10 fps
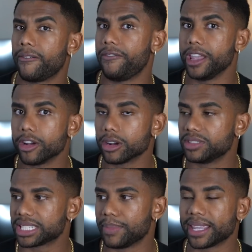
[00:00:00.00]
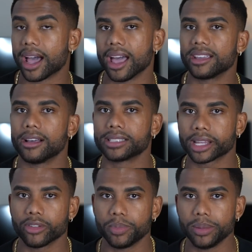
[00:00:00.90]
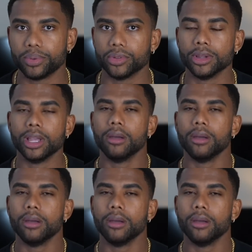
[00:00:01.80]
fear of just making eye contact with people.